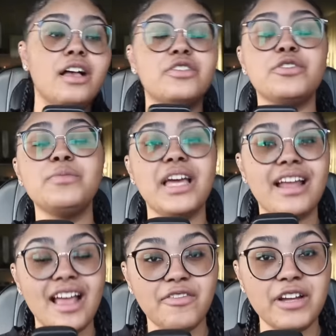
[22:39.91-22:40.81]
assume that
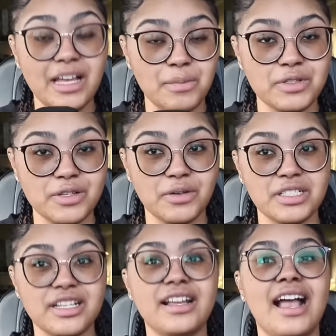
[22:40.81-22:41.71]
every episode is
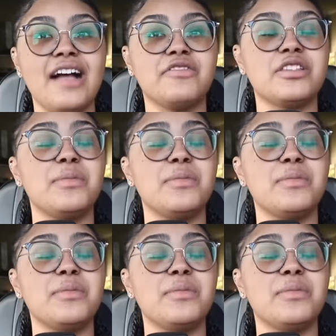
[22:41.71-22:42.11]
going to have some